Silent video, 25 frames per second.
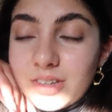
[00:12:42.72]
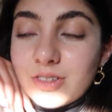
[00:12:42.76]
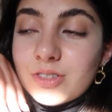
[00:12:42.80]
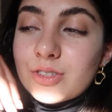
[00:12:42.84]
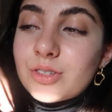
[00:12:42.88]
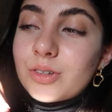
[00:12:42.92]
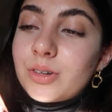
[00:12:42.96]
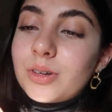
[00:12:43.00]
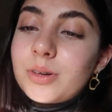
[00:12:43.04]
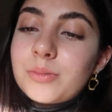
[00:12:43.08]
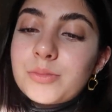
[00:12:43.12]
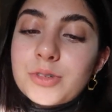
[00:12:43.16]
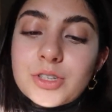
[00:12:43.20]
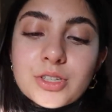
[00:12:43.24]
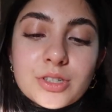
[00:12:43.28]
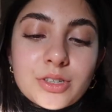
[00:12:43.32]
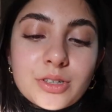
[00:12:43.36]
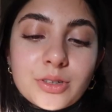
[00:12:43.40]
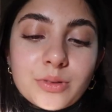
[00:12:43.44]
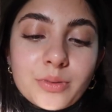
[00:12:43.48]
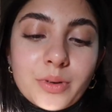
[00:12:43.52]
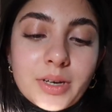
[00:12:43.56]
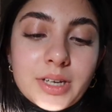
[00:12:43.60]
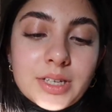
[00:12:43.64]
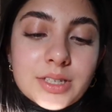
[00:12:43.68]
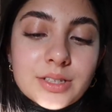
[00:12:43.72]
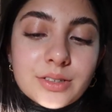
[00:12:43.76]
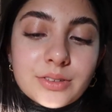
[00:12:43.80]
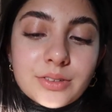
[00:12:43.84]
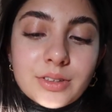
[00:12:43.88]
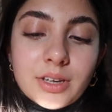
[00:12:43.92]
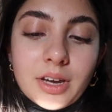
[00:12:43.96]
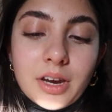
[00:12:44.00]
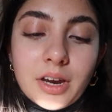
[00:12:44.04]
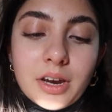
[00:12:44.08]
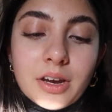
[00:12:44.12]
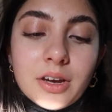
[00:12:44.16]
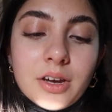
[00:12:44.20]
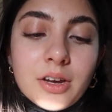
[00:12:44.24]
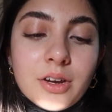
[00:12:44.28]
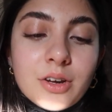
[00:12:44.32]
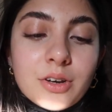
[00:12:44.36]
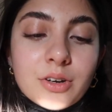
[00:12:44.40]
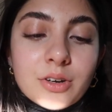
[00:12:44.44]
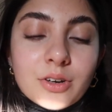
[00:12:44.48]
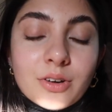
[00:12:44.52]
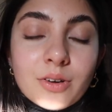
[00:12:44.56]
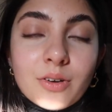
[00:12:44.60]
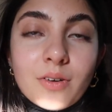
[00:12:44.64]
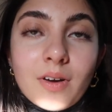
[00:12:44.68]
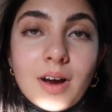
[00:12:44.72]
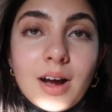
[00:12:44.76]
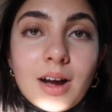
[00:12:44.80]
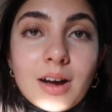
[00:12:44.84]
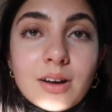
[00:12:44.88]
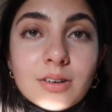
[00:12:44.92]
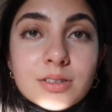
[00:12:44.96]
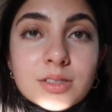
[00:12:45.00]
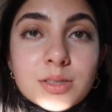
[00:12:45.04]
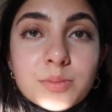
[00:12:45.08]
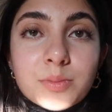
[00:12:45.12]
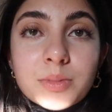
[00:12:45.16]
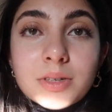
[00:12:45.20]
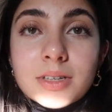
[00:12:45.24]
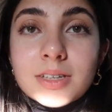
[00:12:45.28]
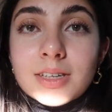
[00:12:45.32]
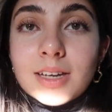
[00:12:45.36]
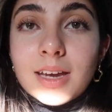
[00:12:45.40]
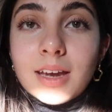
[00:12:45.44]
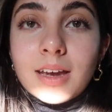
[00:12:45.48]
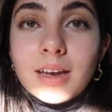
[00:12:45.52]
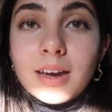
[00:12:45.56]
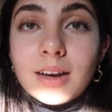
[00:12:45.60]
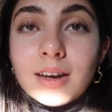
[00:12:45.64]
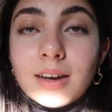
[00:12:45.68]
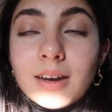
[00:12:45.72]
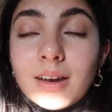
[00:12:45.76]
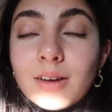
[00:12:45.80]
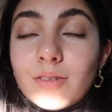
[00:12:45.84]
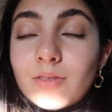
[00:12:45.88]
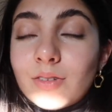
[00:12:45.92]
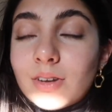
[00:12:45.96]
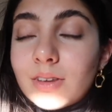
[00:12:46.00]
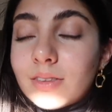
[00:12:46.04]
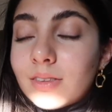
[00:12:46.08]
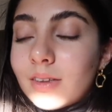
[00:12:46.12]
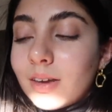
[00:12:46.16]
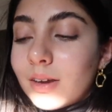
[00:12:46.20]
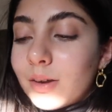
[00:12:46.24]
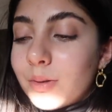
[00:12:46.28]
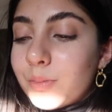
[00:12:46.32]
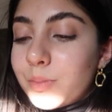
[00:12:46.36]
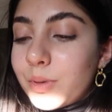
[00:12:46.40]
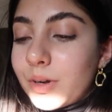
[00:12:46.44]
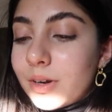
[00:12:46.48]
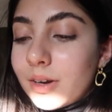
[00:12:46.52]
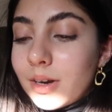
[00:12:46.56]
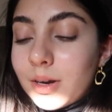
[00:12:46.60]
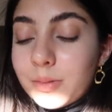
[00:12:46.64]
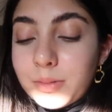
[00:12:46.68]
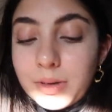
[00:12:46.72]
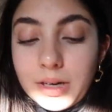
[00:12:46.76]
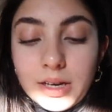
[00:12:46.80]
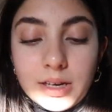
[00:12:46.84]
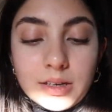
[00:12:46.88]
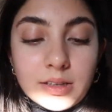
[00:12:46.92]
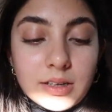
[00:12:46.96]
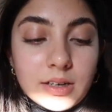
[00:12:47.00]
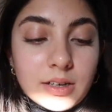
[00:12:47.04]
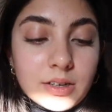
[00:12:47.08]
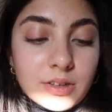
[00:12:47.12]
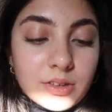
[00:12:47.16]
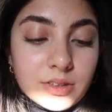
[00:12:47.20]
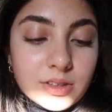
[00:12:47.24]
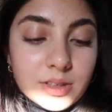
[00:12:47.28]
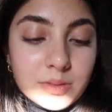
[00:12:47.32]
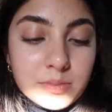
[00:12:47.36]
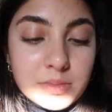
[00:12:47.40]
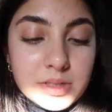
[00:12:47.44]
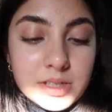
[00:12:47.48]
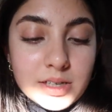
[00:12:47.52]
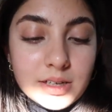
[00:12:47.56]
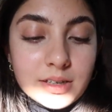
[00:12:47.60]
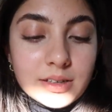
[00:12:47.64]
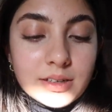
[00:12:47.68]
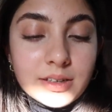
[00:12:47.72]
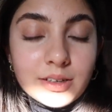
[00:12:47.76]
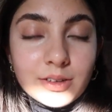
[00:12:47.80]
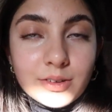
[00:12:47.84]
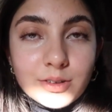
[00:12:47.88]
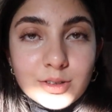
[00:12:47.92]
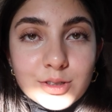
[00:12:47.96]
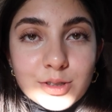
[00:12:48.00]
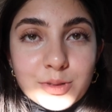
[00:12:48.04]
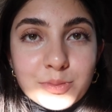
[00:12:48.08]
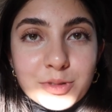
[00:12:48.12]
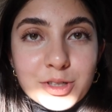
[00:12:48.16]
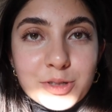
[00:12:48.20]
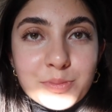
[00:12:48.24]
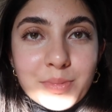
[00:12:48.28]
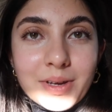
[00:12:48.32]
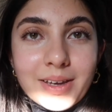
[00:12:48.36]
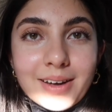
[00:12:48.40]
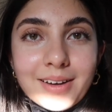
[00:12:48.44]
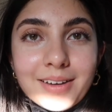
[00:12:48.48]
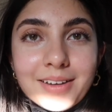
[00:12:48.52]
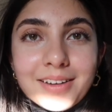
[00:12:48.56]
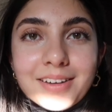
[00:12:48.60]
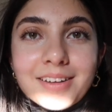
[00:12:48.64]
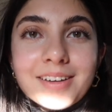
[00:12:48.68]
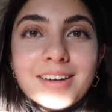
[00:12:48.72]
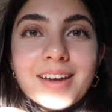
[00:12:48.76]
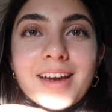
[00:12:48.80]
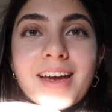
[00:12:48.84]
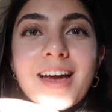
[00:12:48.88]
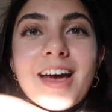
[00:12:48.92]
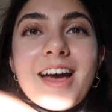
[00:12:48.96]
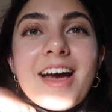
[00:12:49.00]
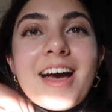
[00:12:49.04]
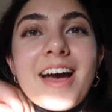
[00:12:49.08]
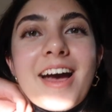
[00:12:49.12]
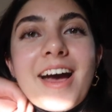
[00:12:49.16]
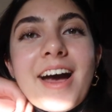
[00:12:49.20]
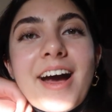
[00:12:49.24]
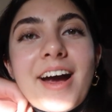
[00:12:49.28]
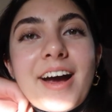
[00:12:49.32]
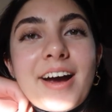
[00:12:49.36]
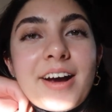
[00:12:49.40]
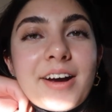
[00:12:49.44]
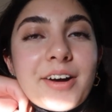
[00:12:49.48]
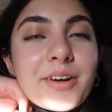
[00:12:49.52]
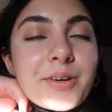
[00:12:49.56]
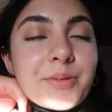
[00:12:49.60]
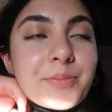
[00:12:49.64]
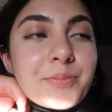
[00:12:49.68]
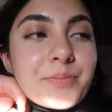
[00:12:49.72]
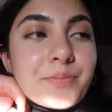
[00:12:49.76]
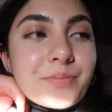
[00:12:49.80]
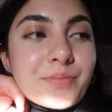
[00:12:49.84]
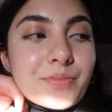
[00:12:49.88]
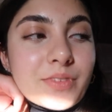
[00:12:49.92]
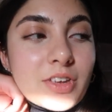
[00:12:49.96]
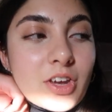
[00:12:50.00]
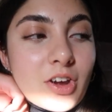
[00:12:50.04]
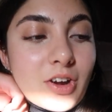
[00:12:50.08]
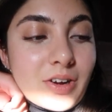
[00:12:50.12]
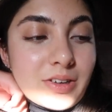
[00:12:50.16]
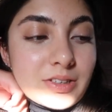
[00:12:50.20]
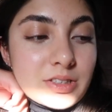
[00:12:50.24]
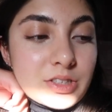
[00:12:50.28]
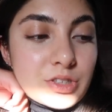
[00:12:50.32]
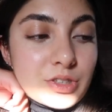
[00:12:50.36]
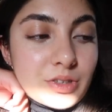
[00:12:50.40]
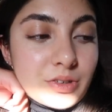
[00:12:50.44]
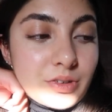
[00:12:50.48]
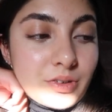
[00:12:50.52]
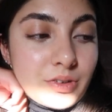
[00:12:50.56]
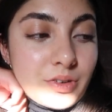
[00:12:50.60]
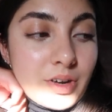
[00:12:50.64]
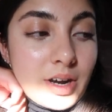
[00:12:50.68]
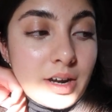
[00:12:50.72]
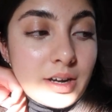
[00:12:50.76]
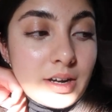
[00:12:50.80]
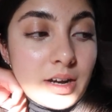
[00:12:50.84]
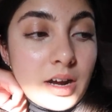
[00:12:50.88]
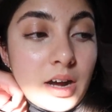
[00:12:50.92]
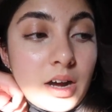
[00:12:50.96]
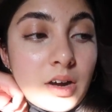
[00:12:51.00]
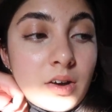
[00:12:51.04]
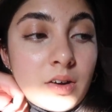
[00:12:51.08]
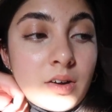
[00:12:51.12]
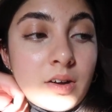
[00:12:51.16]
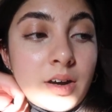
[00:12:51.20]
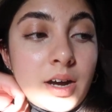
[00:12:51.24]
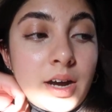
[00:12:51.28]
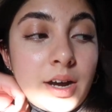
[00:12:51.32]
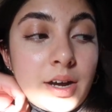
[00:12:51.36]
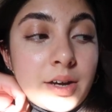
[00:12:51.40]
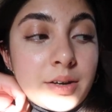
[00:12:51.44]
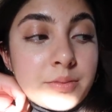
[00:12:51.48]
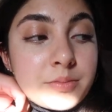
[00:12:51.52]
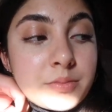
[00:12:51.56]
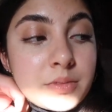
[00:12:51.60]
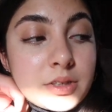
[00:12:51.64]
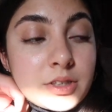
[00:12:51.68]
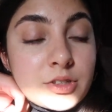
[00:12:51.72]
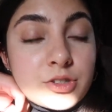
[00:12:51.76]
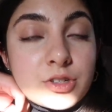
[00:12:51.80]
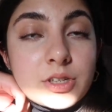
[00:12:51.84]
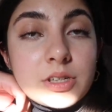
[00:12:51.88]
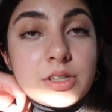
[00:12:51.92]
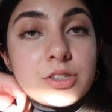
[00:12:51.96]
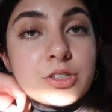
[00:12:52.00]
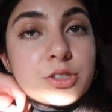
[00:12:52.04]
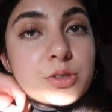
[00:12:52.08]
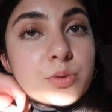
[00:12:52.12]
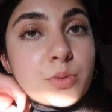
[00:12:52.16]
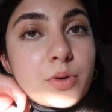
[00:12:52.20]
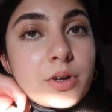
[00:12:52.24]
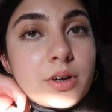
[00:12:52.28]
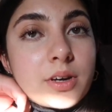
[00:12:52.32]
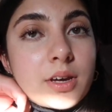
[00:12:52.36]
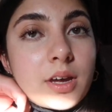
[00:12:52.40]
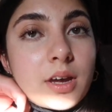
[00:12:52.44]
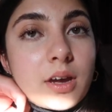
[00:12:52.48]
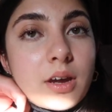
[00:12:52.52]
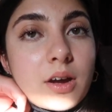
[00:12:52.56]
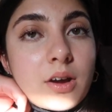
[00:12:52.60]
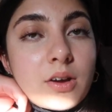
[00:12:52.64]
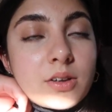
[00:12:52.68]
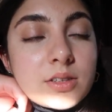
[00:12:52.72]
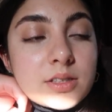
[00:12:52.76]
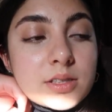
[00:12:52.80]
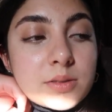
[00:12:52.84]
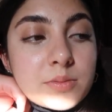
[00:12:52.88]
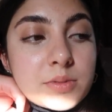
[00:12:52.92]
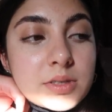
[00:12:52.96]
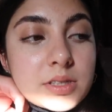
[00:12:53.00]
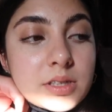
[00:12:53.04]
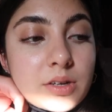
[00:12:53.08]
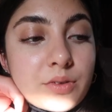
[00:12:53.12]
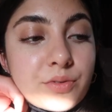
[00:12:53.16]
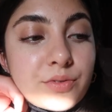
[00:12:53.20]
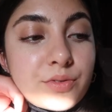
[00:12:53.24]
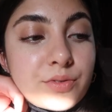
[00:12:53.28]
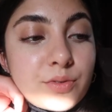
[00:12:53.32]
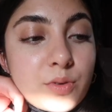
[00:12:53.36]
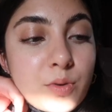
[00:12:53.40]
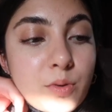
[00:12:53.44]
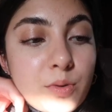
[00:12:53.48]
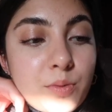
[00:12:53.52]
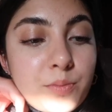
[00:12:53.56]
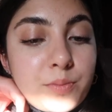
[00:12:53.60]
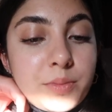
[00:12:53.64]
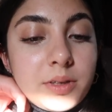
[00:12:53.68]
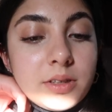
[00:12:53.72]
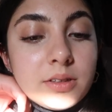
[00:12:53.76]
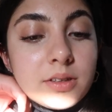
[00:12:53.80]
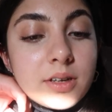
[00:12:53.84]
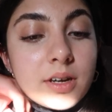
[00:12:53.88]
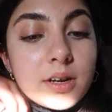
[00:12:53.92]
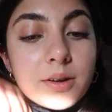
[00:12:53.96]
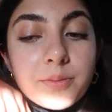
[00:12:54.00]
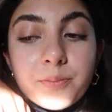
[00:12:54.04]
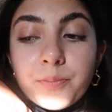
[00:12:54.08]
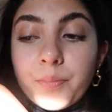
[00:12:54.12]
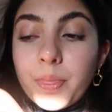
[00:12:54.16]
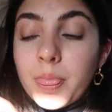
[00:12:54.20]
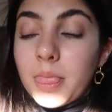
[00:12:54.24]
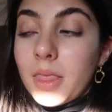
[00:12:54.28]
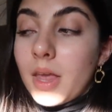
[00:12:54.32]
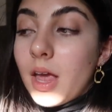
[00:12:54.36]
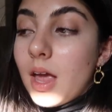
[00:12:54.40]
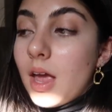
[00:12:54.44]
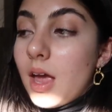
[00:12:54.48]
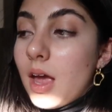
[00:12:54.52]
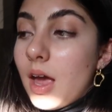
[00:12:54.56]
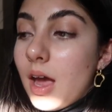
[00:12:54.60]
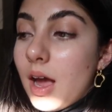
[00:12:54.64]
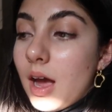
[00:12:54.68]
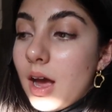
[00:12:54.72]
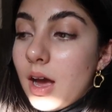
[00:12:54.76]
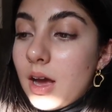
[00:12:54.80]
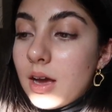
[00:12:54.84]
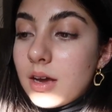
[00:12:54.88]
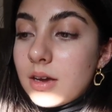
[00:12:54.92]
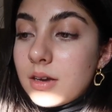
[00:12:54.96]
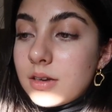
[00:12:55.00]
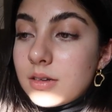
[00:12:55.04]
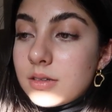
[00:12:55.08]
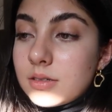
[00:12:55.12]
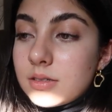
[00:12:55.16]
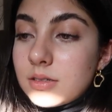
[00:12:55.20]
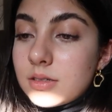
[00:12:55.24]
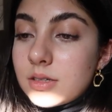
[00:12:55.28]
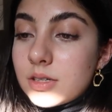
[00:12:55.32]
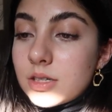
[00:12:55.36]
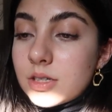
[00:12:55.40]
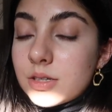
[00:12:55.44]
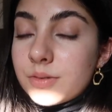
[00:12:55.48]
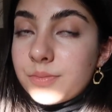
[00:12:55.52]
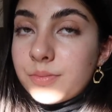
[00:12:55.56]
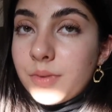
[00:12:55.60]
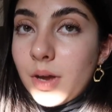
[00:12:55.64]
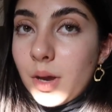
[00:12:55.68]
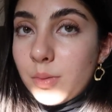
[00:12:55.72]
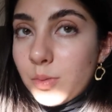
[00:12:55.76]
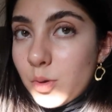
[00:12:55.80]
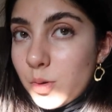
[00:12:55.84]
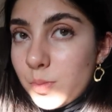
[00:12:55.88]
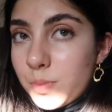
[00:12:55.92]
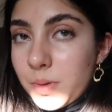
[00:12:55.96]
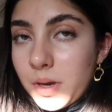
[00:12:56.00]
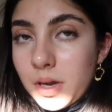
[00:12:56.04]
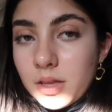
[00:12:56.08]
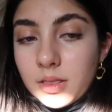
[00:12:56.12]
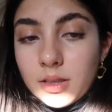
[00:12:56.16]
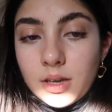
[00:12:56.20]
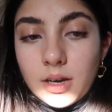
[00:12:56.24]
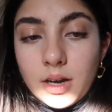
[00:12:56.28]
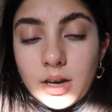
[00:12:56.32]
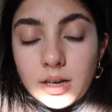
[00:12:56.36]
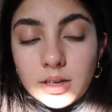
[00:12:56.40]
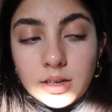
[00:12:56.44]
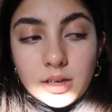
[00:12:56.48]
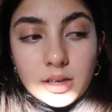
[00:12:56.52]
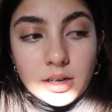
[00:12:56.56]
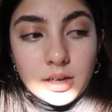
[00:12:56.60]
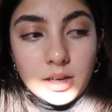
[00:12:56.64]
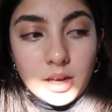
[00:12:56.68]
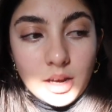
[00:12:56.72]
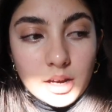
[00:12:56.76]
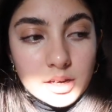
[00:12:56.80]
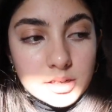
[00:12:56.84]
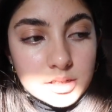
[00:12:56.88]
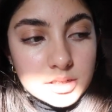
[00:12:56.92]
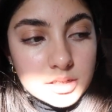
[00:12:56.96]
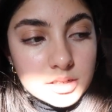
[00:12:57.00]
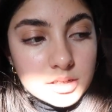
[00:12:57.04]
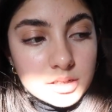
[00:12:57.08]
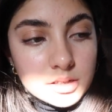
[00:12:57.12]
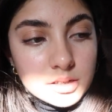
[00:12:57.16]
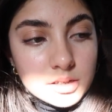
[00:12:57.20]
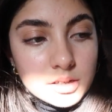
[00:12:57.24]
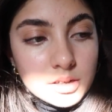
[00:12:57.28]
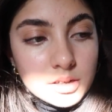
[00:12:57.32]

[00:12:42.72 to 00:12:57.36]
So I'm just gonna wait till they grow out a bit again and everything, but I'm glad that I got them done. They look so much better. Yeah, so now I'm literally just working on some stuff for Milk, and I'm hoping that I can get